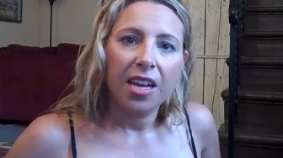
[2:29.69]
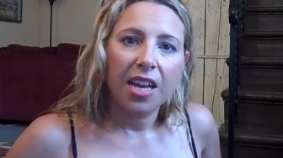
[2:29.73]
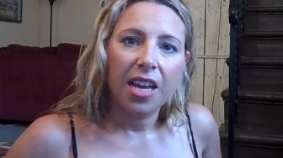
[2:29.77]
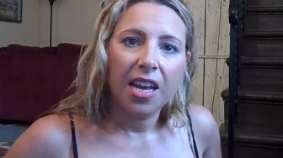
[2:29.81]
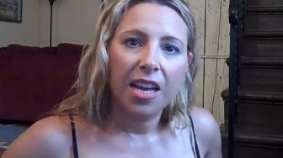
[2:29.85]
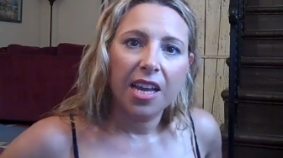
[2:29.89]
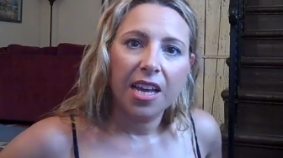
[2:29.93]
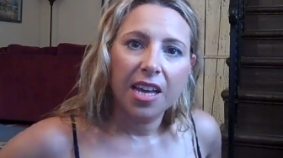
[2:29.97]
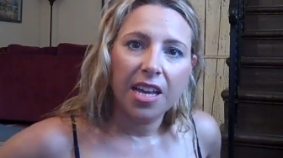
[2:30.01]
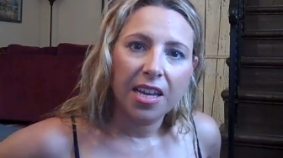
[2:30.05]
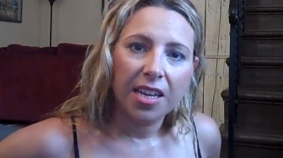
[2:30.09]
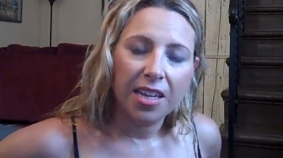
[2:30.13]

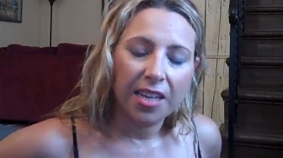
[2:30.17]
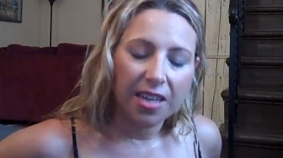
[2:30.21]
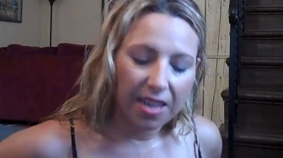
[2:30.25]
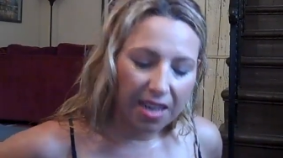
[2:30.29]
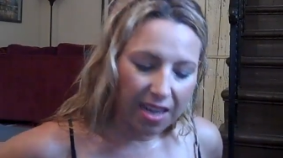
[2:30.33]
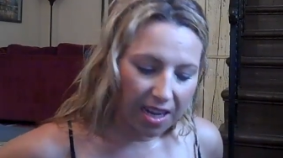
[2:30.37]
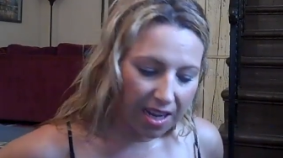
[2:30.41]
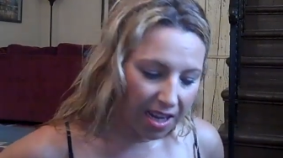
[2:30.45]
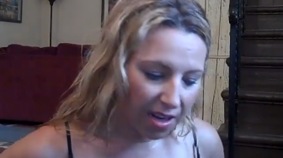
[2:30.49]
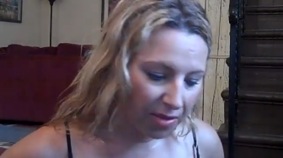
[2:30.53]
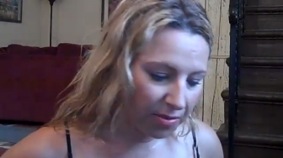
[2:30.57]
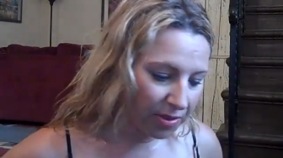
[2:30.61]

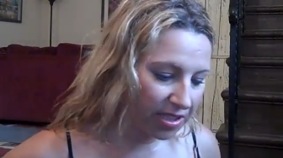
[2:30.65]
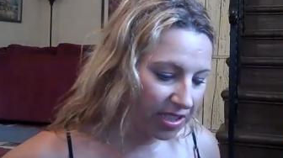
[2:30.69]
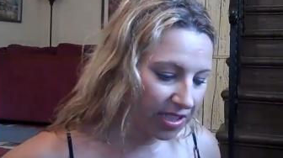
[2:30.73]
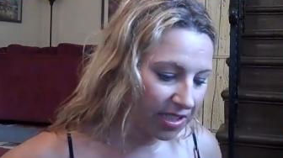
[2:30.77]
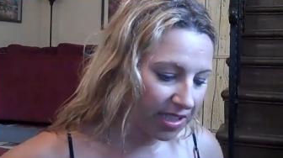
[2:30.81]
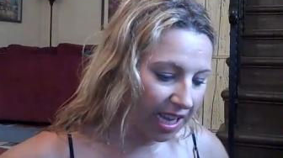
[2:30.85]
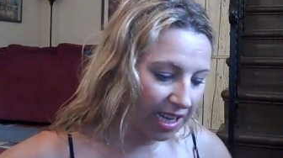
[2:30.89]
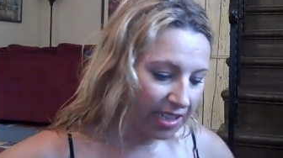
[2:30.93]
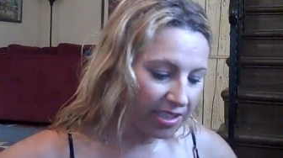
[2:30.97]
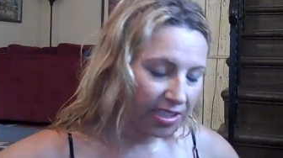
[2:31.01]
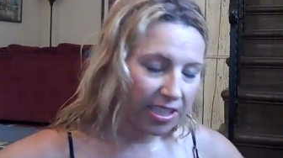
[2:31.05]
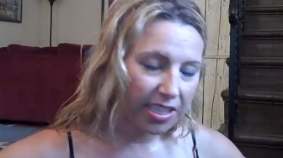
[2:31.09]
and uh, which
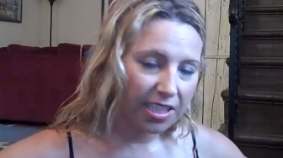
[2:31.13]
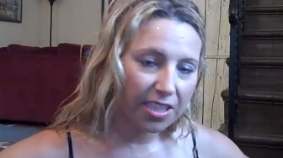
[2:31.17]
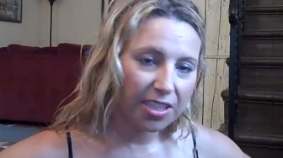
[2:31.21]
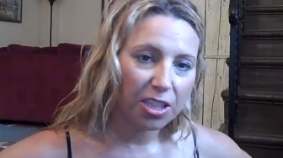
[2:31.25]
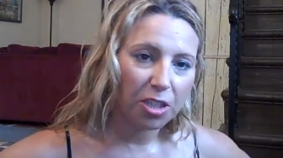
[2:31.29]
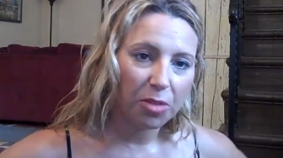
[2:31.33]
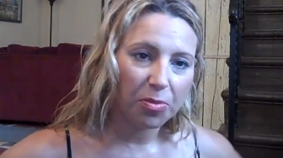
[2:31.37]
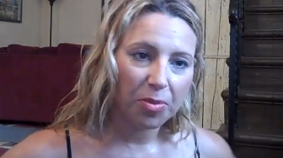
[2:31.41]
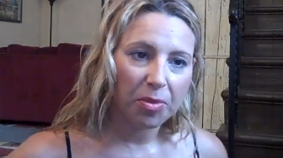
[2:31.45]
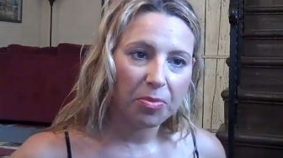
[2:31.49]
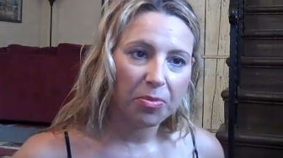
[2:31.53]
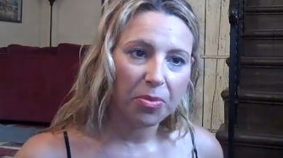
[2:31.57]
is actually a
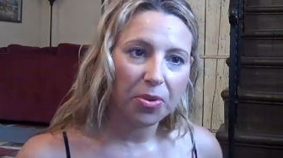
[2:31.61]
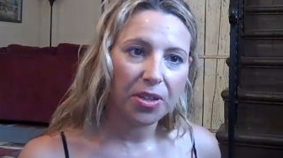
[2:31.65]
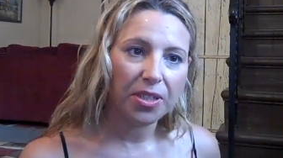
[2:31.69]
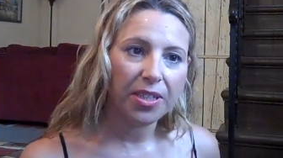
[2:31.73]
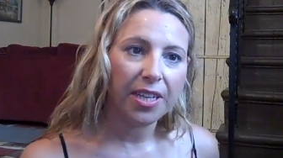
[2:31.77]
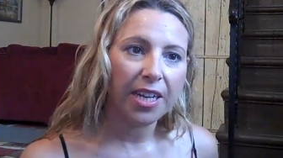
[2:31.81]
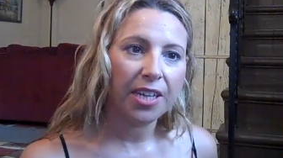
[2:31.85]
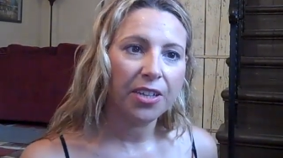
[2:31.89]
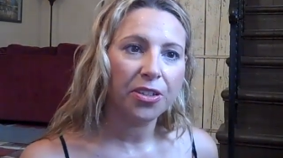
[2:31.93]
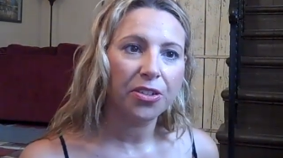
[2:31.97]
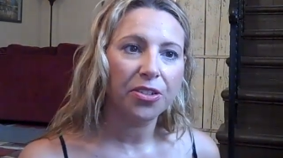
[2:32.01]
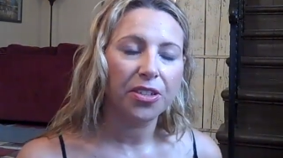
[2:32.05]
little bit more
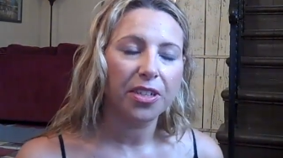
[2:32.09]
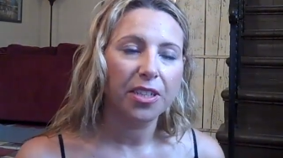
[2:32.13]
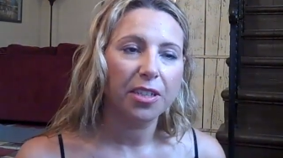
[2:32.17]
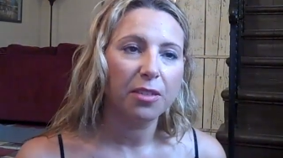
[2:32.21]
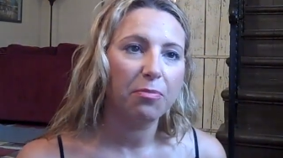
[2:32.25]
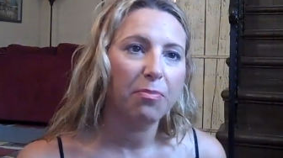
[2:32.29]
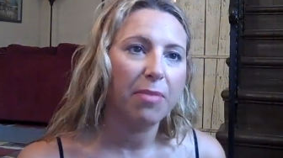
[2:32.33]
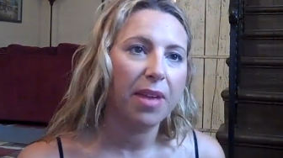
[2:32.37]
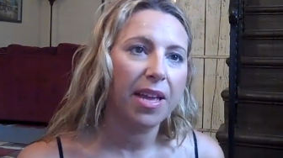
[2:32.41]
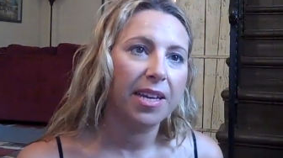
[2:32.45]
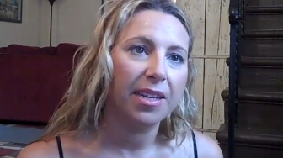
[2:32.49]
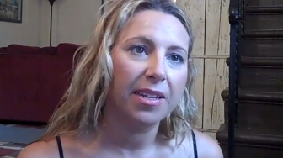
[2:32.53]

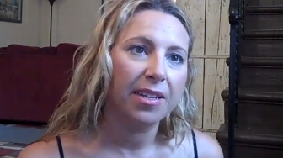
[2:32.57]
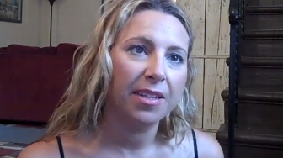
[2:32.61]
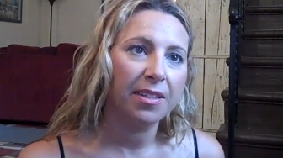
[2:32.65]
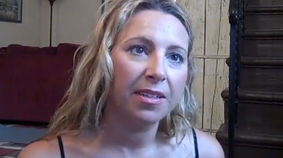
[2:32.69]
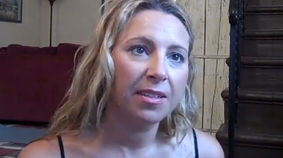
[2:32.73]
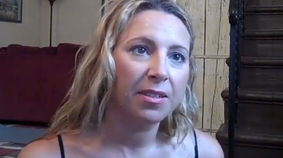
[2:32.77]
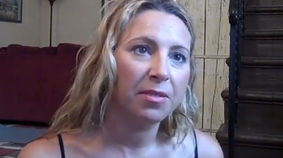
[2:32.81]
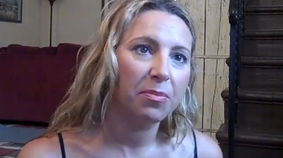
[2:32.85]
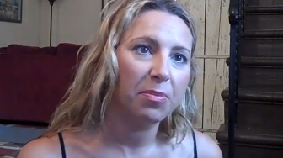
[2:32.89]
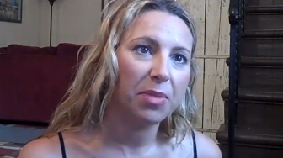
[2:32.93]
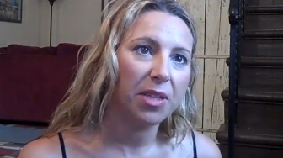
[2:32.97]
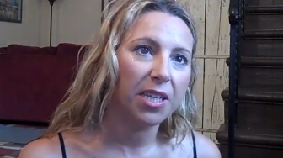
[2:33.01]
dangerous,
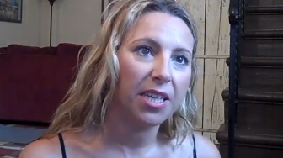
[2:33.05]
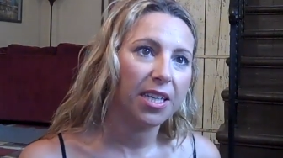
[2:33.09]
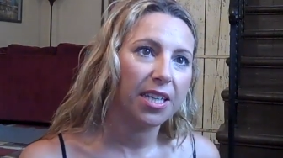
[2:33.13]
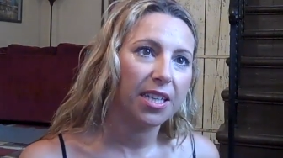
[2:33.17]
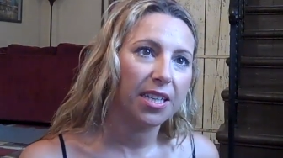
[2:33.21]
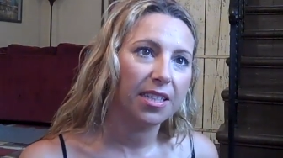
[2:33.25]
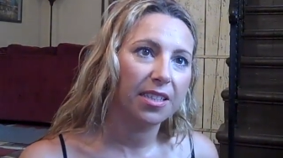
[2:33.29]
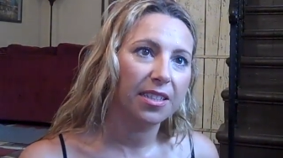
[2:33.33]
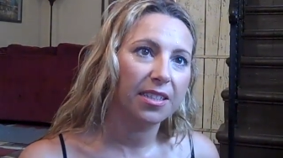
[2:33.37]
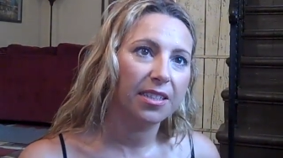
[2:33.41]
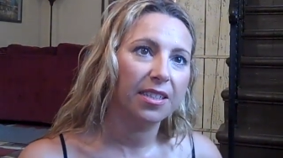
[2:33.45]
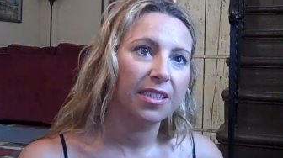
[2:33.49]
men,
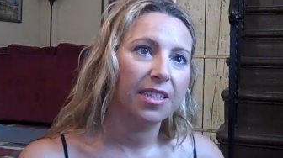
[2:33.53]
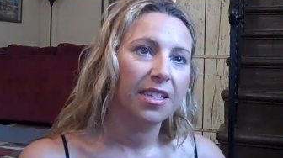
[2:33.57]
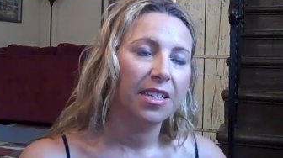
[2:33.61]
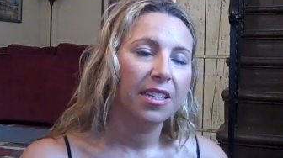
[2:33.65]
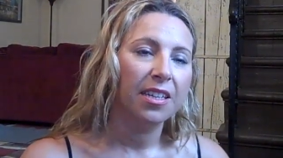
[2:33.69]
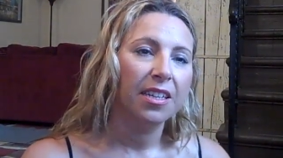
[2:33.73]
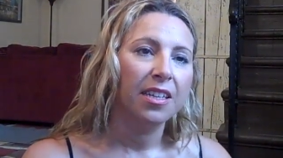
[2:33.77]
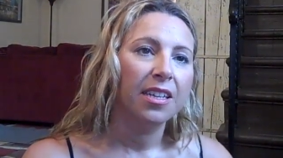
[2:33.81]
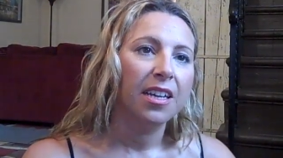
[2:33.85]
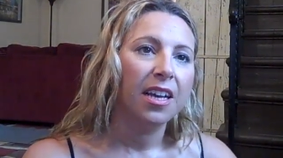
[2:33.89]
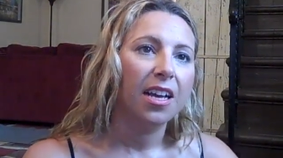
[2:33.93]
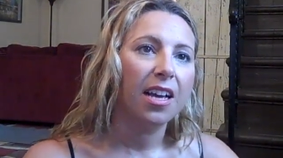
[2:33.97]
because
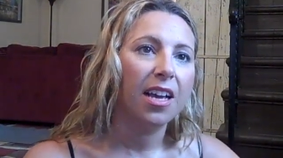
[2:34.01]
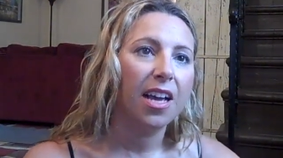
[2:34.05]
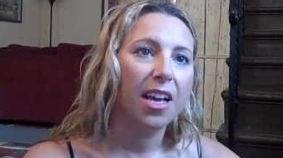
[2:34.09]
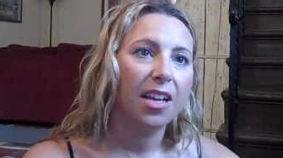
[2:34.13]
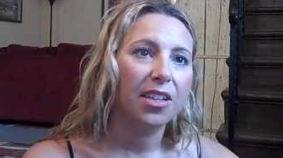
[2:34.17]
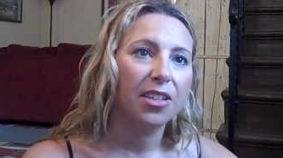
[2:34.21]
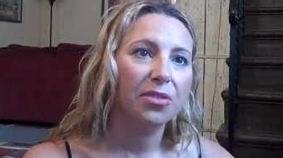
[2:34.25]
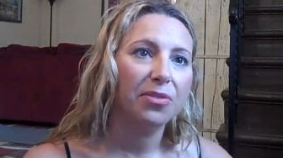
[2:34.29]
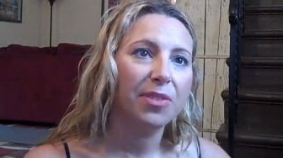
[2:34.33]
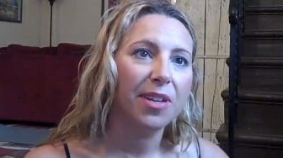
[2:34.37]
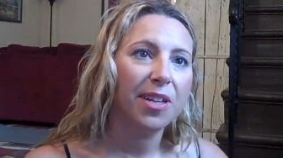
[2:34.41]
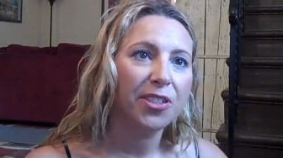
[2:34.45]

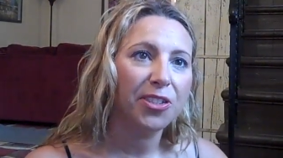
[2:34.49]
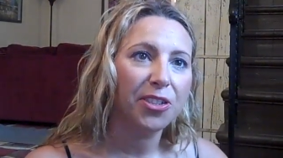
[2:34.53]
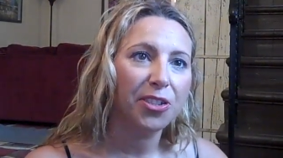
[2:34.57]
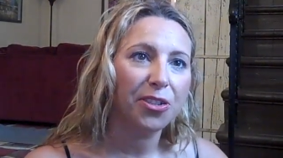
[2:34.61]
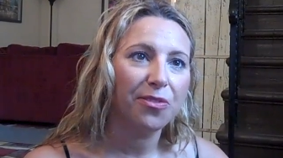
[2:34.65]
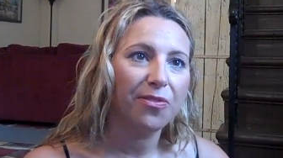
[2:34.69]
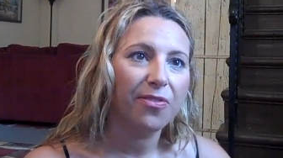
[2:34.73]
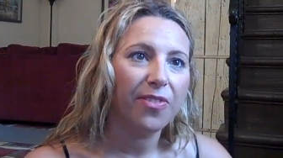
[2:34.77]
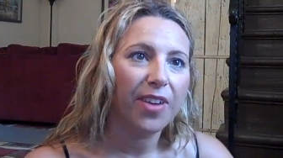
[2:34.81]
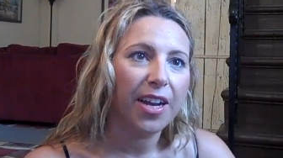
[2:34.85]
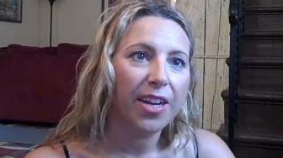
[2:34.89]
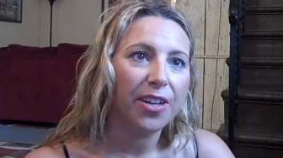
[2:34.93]
uh, it's around
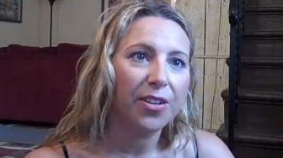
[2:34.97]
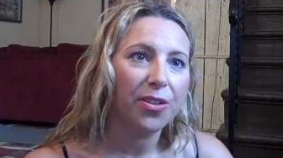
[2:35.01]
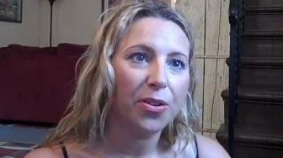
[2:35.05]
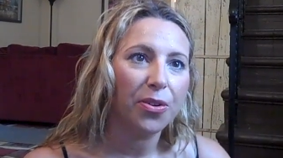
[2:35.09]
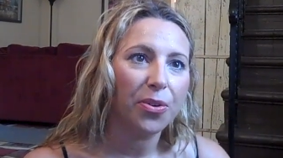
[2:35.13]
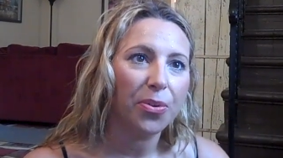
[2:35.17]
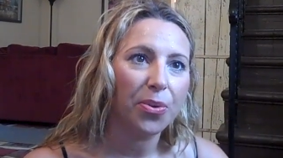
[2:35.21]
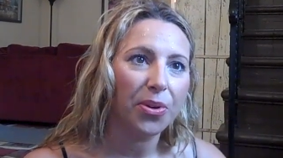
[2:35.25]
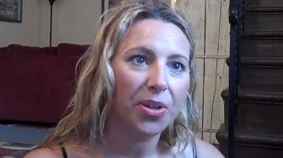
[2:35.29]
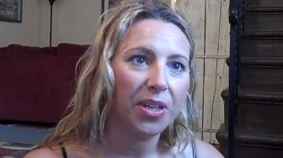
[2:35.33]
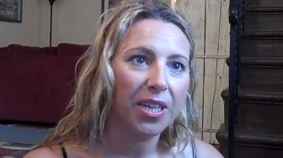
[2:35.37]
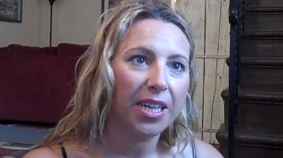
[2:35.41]
your vital
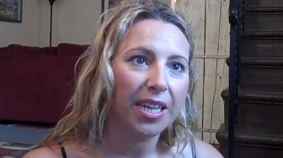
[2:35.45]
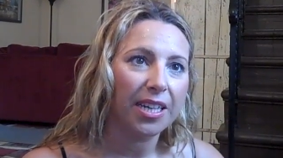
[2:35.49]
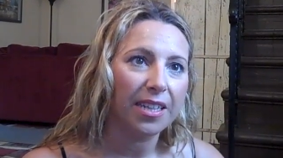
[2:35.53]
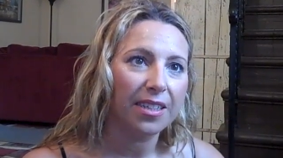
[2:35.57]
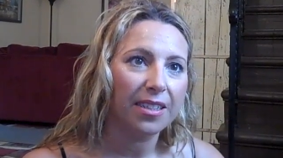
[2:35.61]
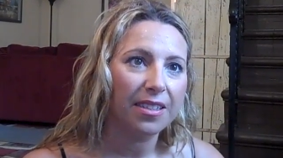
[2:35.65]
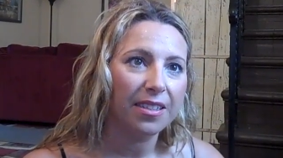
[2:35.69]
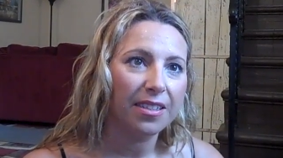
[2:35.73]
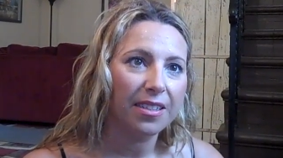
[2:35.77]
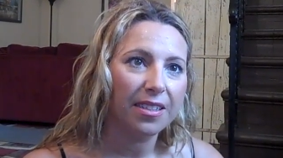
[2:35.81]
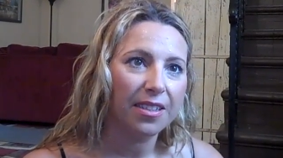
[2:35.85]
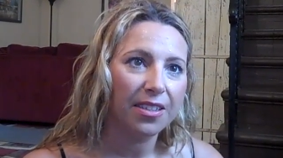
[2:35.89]

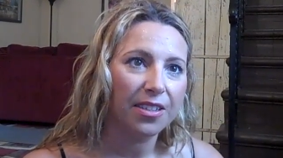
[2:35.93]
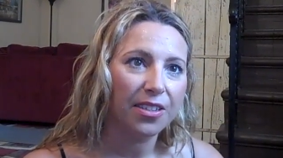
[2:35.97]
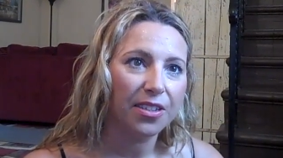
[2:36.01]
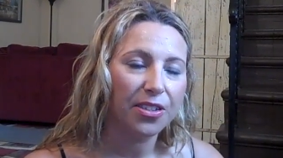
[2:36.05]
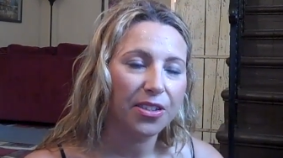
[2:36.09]
organs.